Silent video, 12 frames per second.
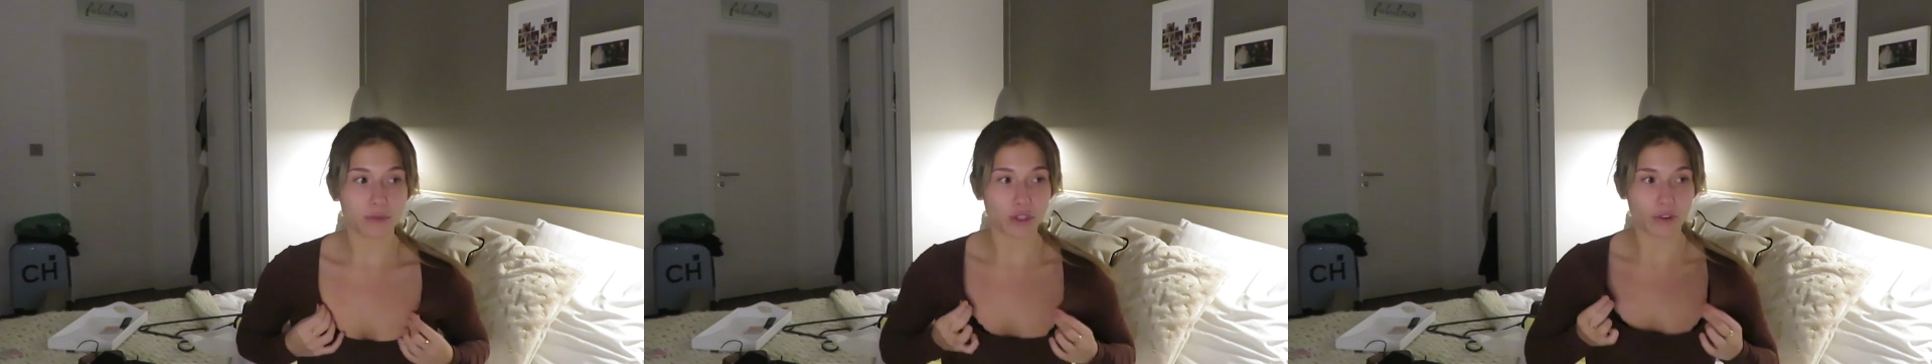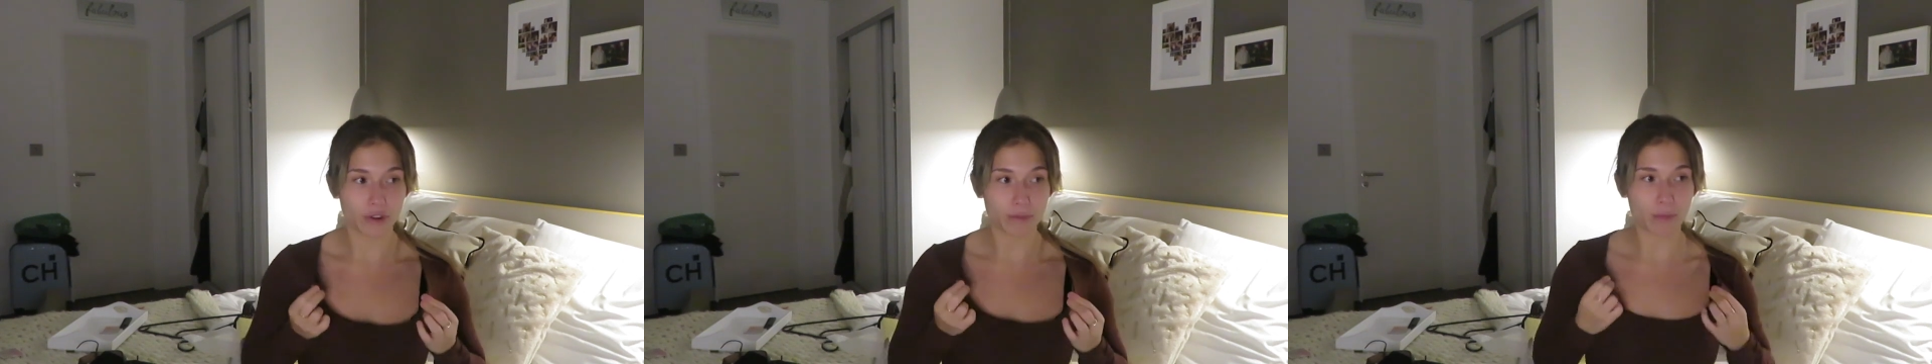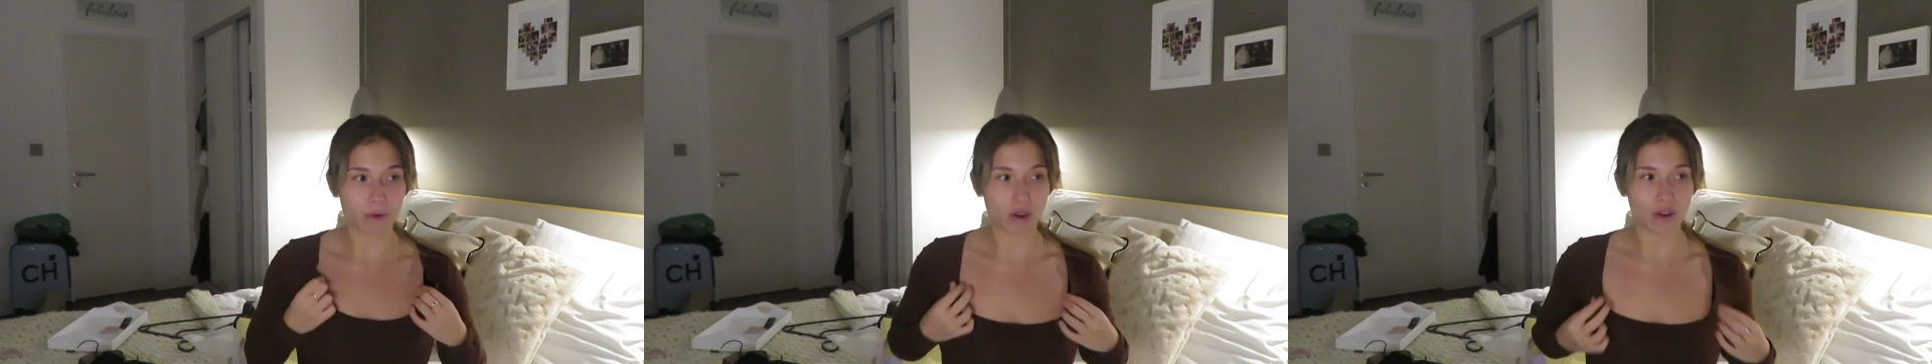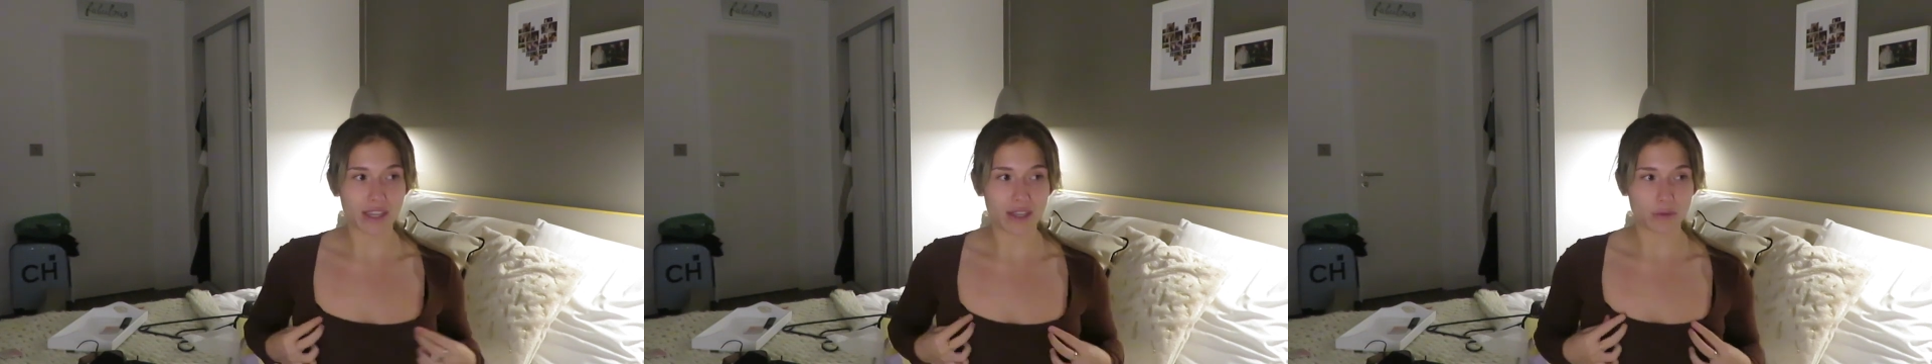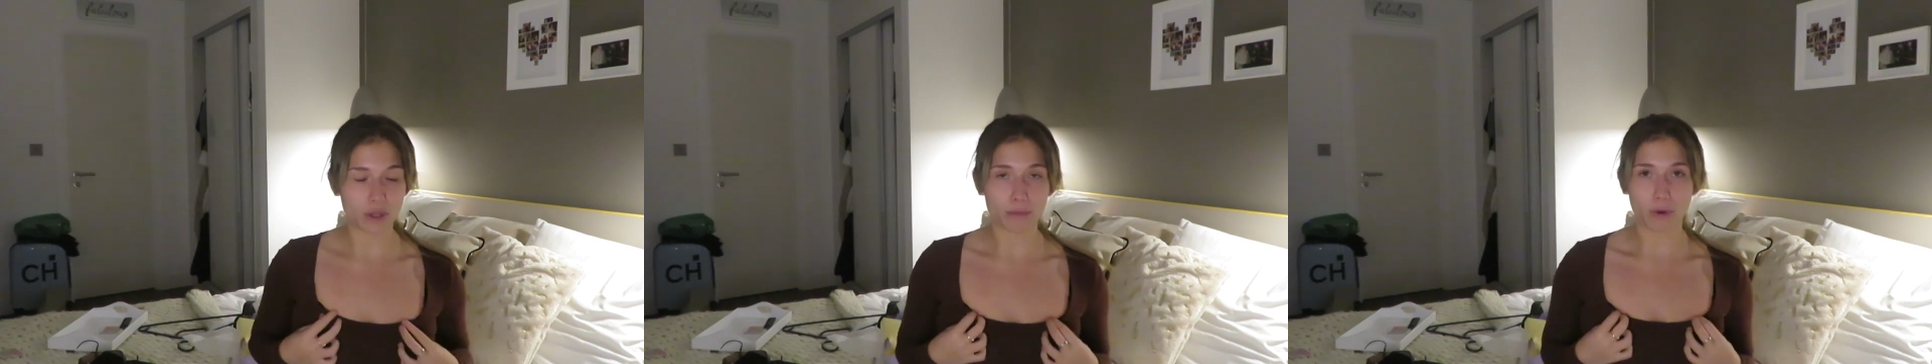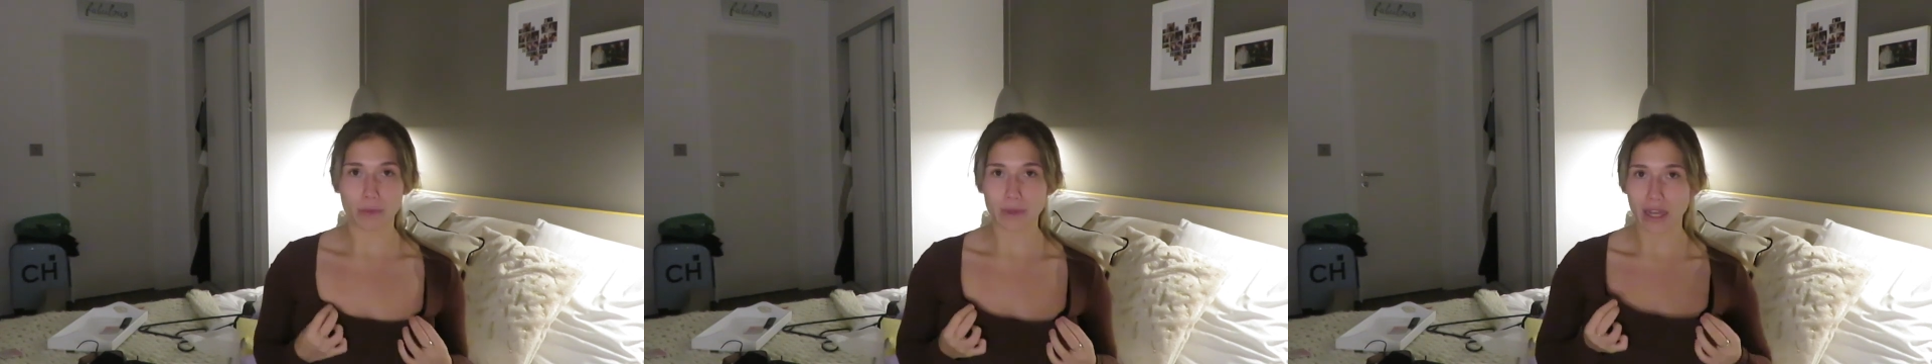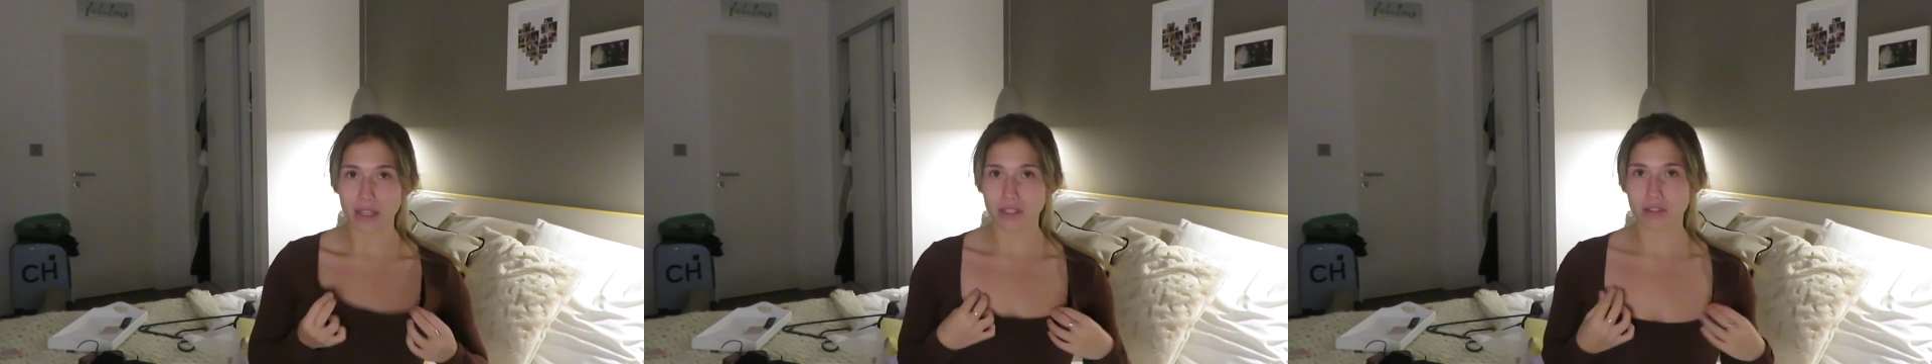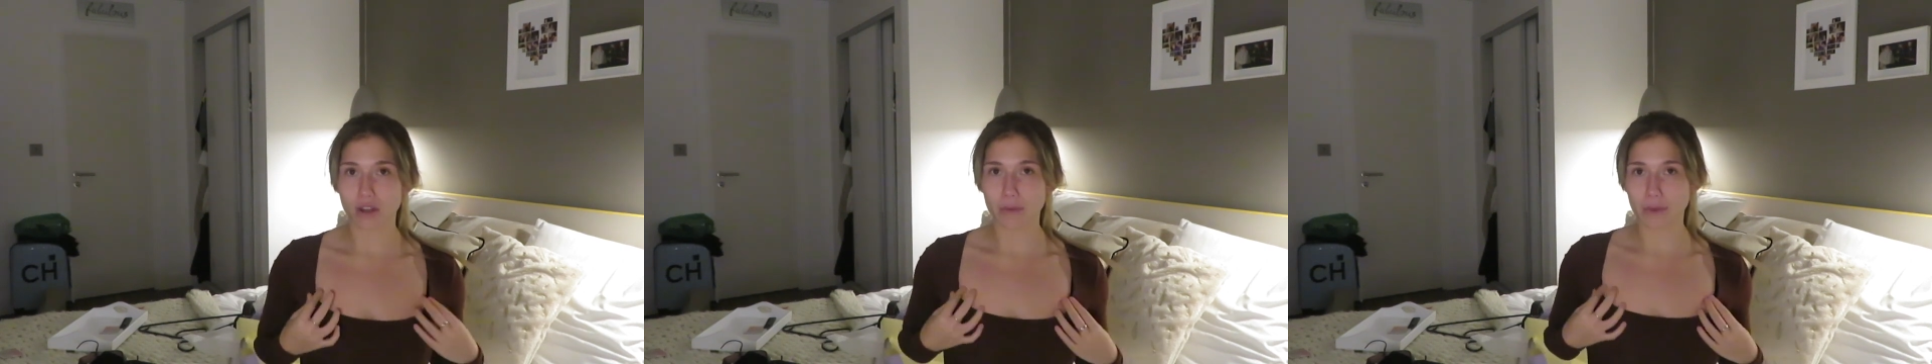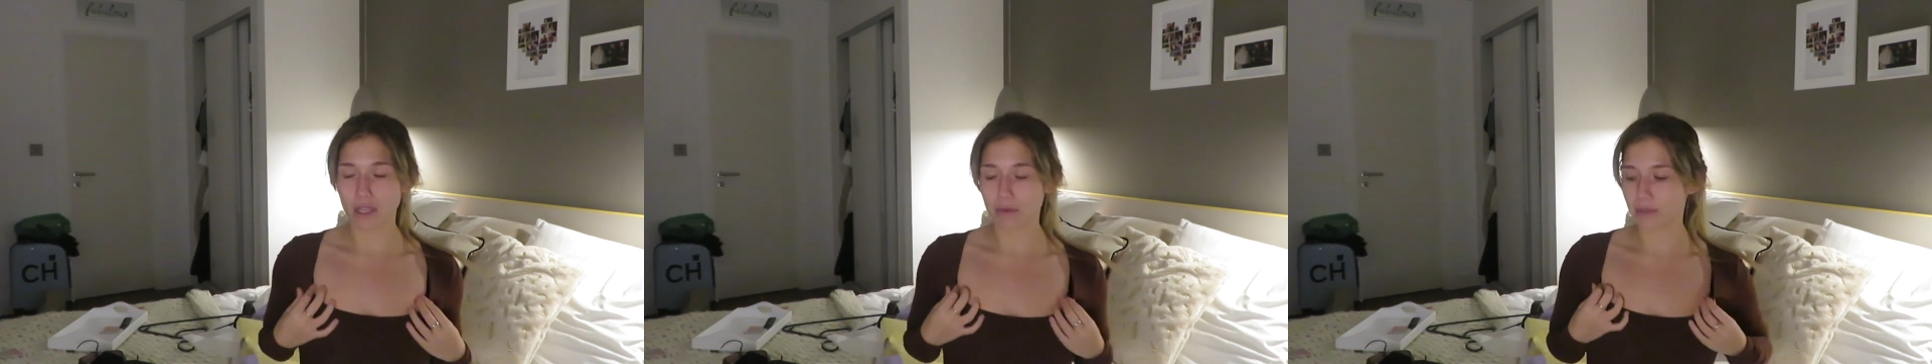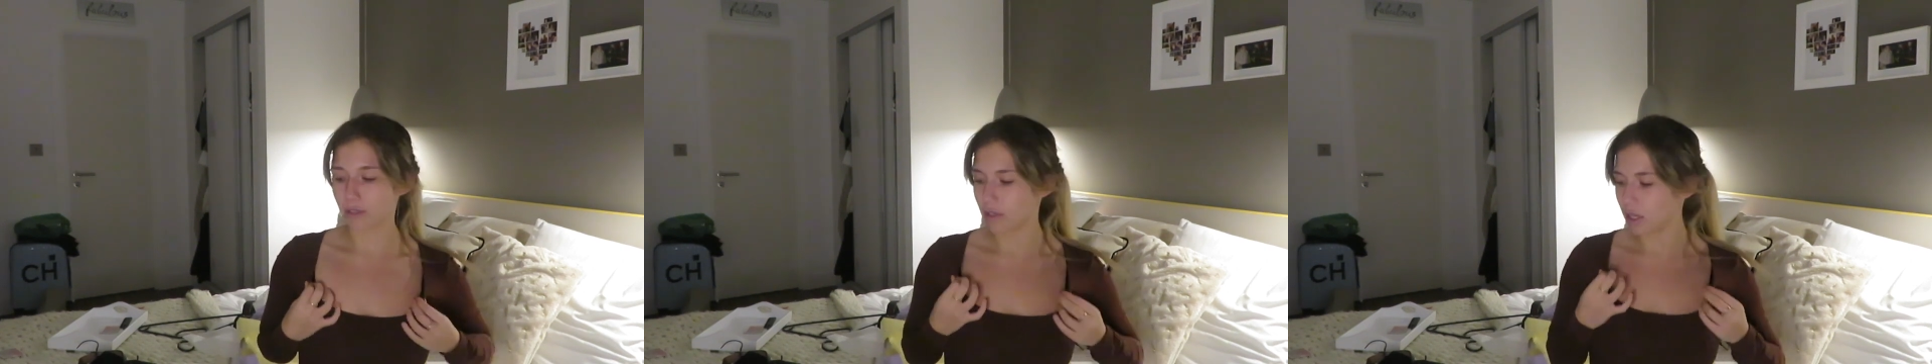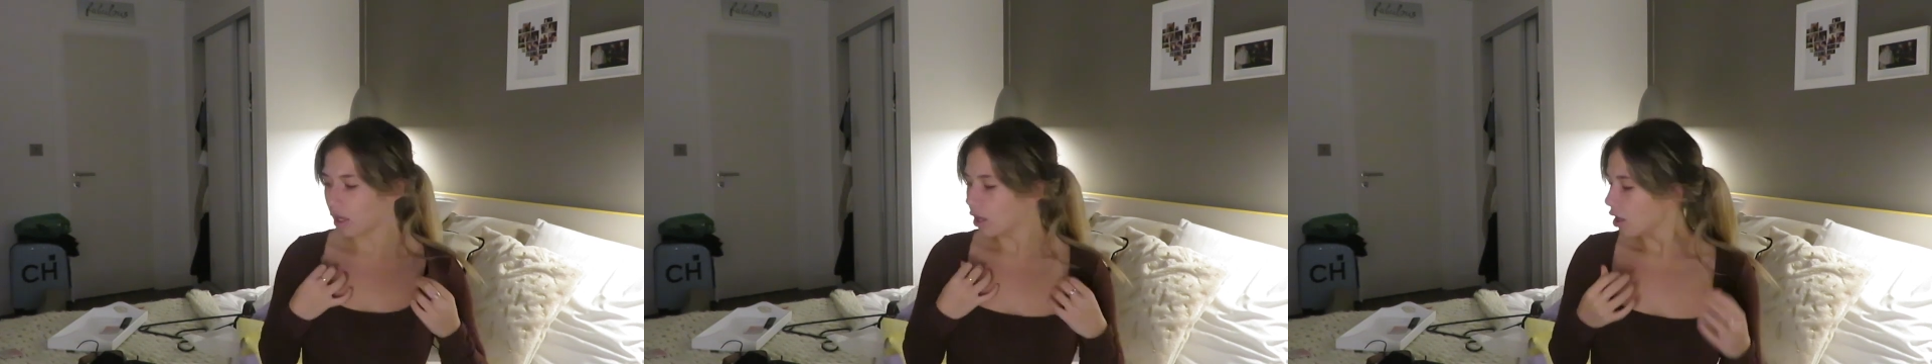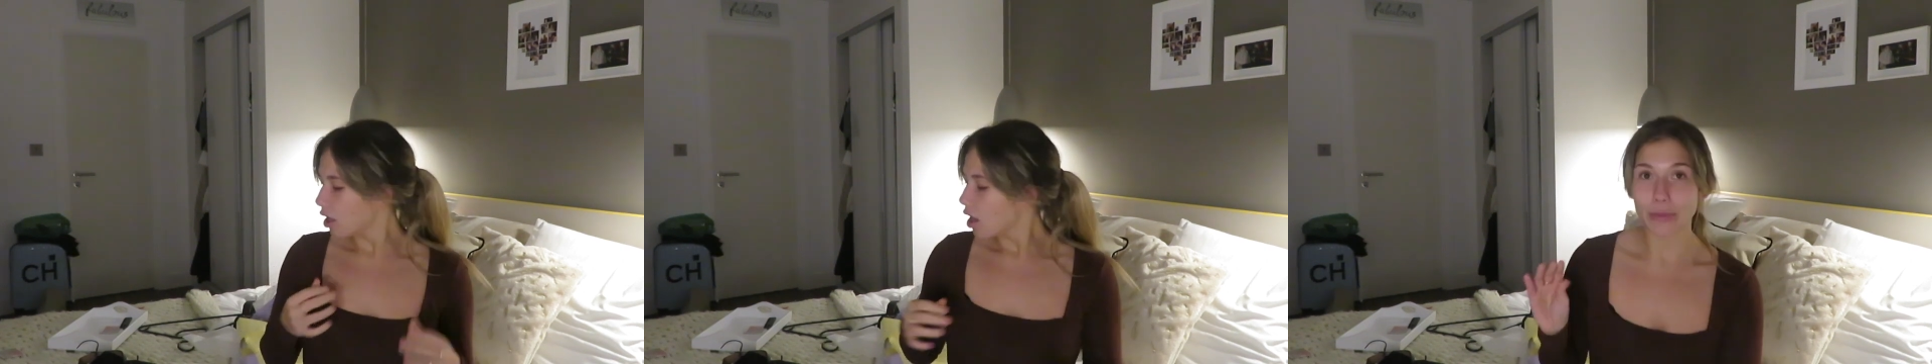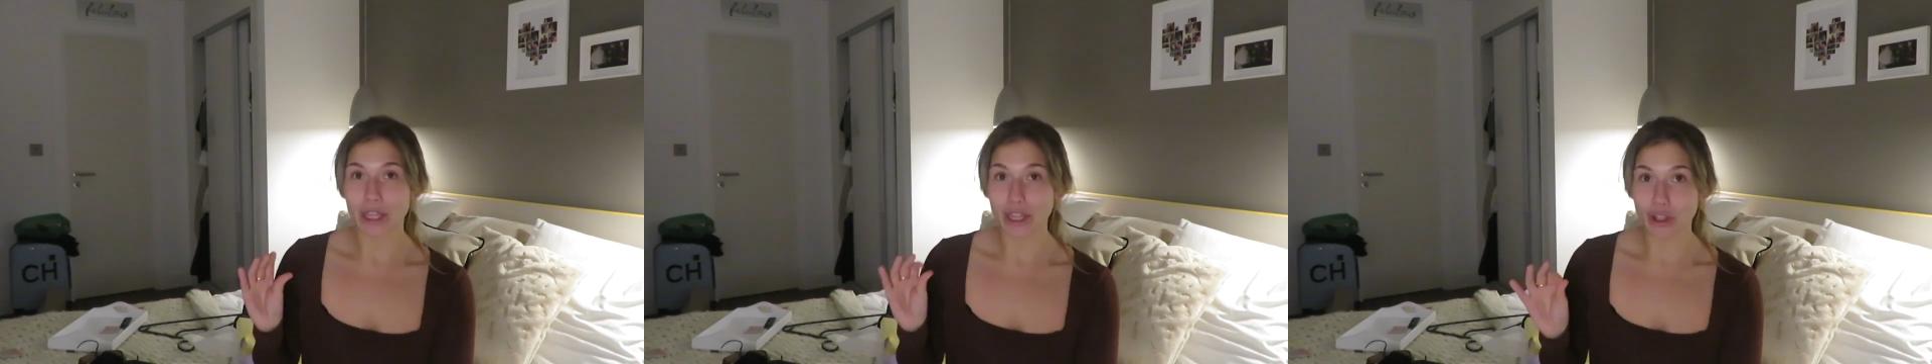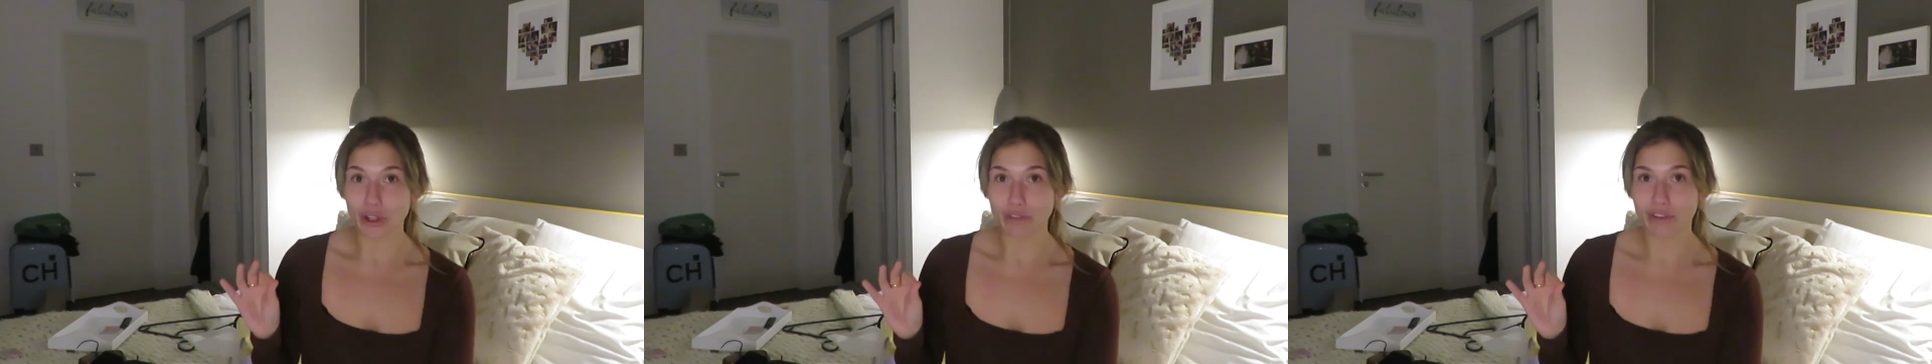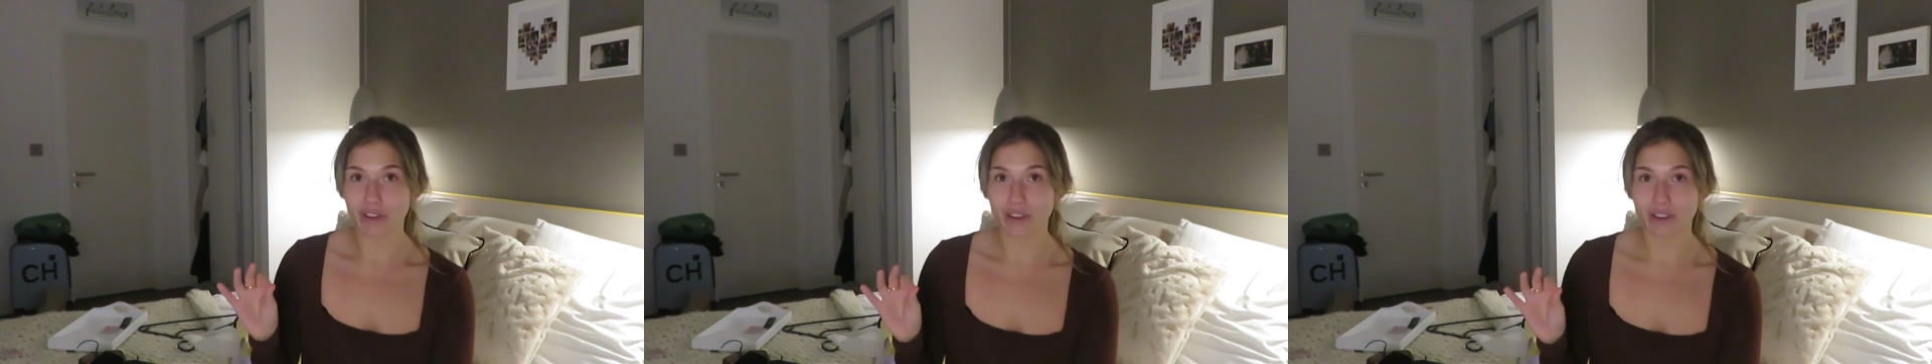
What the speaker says: Sorry if my bra keeps like popping out of this top, it keeps doing that. I'm in love.